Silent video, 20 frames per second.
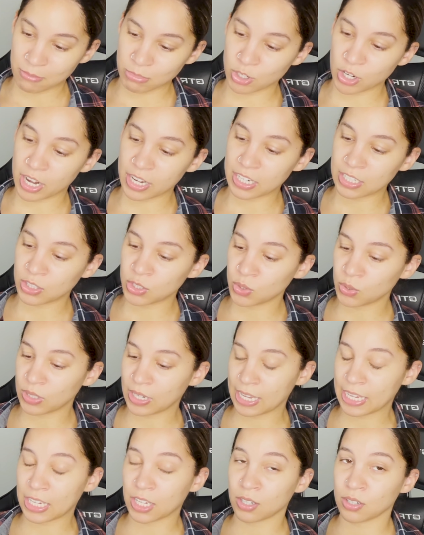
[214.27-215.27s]
I'm trying to do
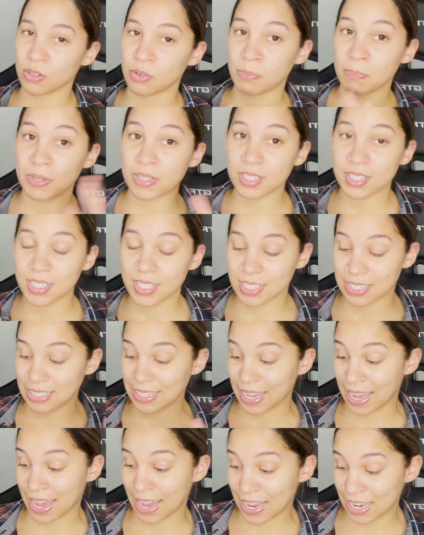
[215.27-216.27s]
like, you know, business
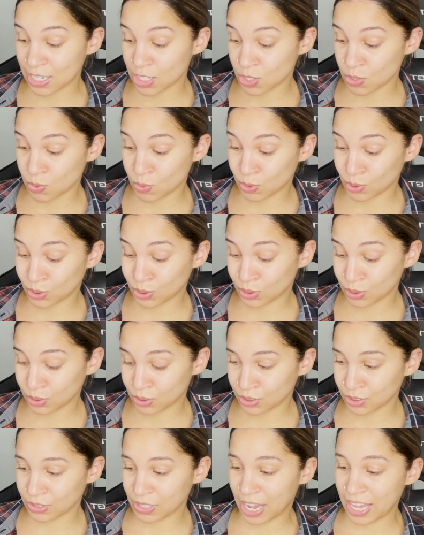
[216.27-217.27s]

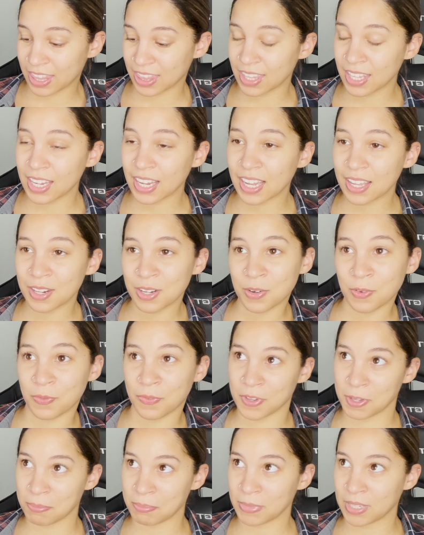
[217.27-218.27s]
casual. I think it'll
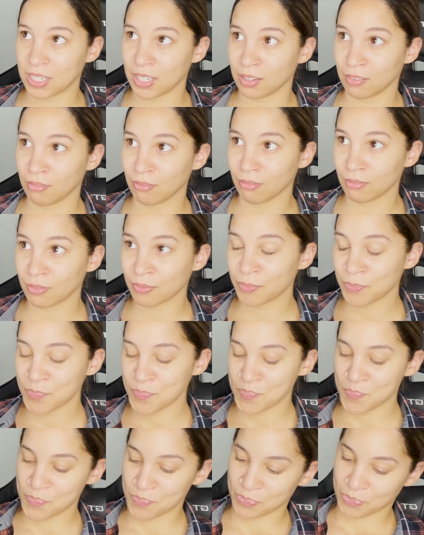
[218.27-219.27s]
fit me
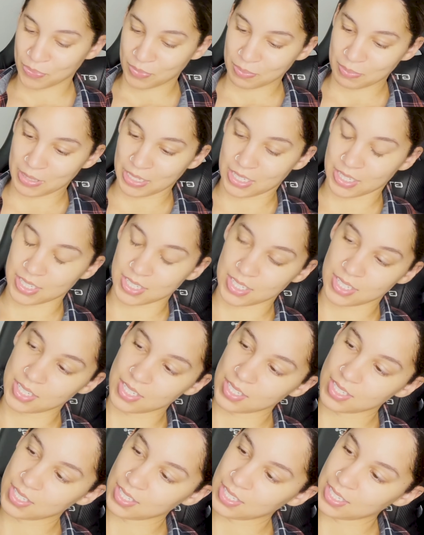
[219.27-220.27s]

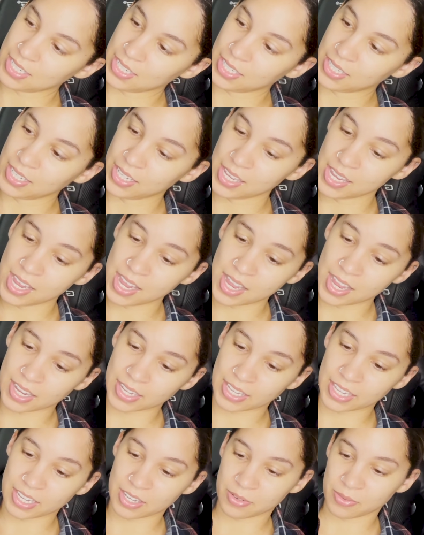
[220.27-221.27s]
because yeah, I
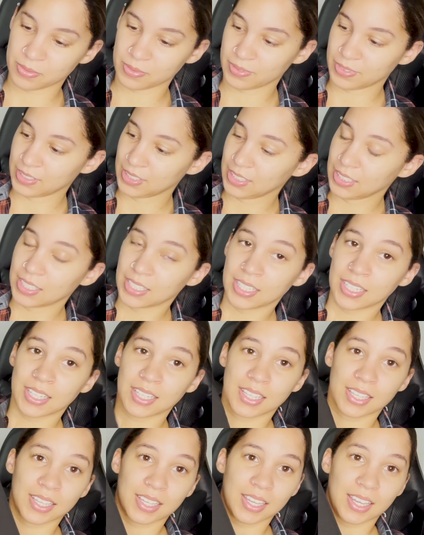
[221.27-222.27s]
can't,
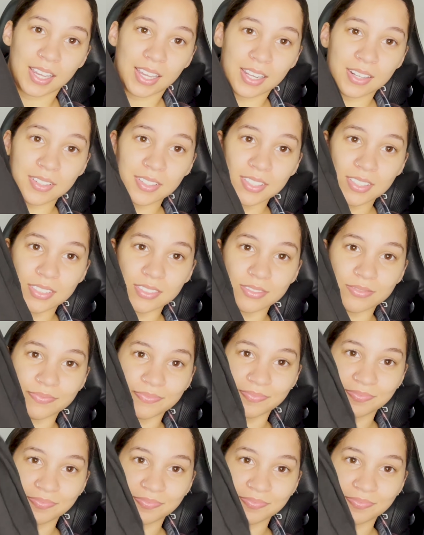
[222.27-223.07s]
I don't know.